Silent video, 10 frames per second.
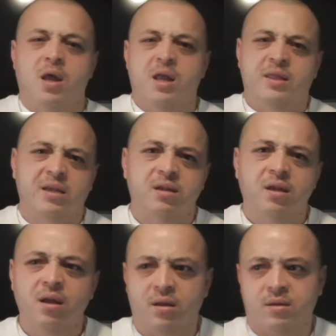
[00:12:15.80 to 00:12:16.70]
And that's
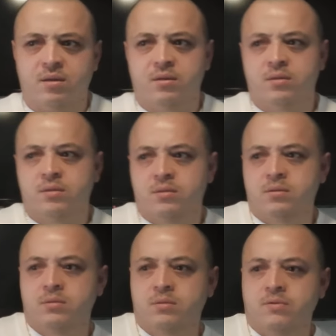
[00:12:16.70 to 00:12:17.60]
it.
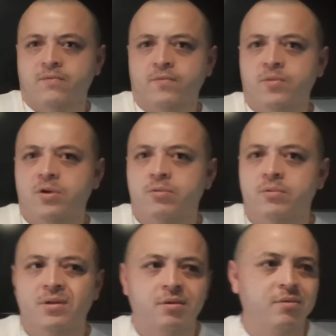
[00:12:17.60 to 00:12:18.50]
You feel me? You don't
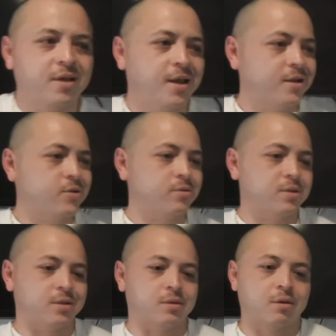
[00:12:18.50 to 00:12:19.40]
need all the extra
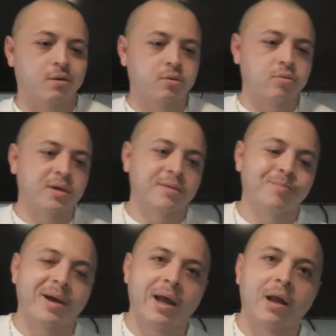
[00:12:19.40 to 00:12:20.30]
shit, dog. Go get a
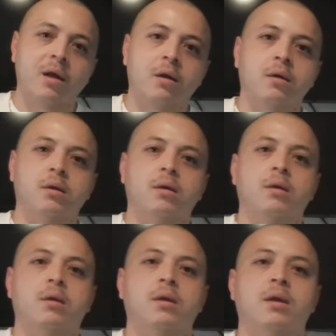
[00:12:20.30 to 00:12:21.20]
bag.
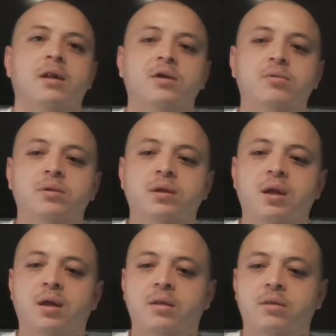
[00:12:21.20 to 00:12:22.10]
And like you
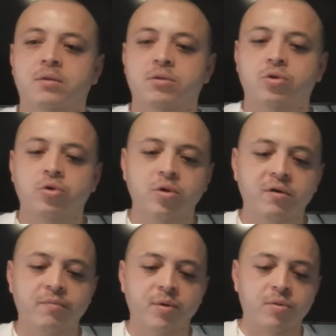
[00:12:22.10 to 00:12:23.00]
said, do you
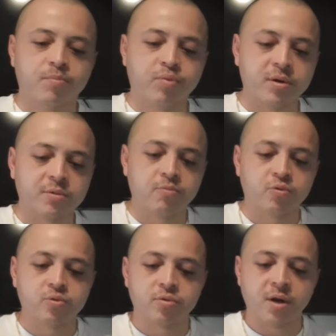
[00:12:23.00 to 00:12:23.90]
live by the prison
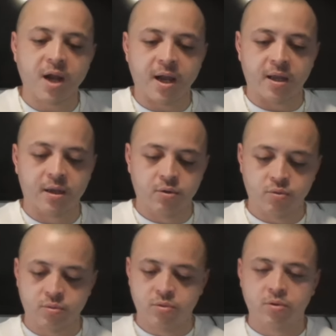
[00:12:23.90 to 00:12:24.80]
rules or not?
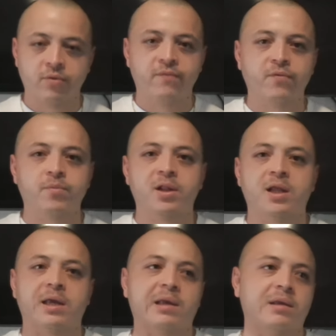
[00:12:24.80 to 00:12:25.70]
You feel me?
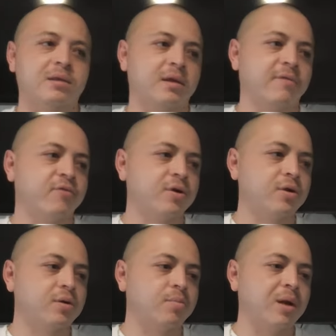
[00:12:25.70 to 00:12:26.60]
Like, if you're going
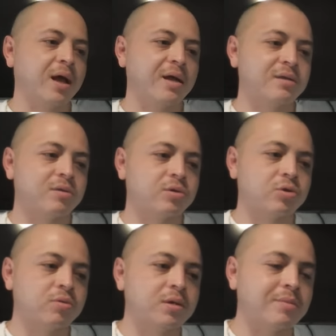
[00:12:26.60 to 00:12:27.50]
to apply it to the
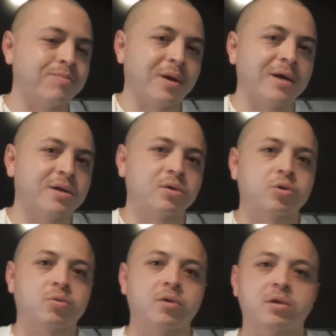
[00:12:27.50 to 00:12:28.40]
streets, apply it to the
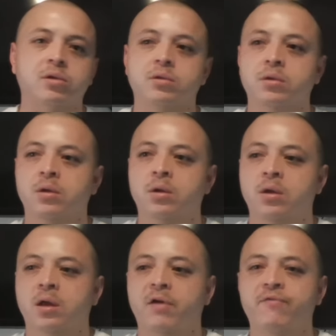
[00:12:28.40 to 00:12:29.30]
streets.
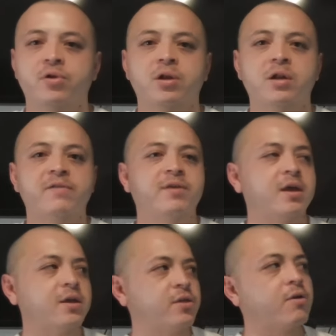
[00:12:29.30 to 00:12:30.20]
If you're going to leave
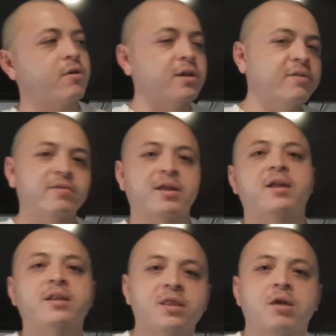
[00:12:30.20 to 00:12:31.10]
that in there, leave that
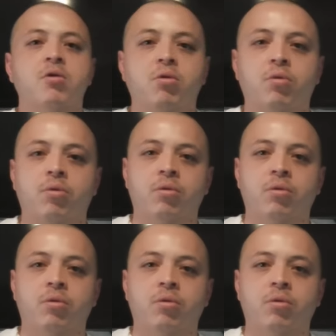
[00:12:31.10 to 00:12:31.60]
in there.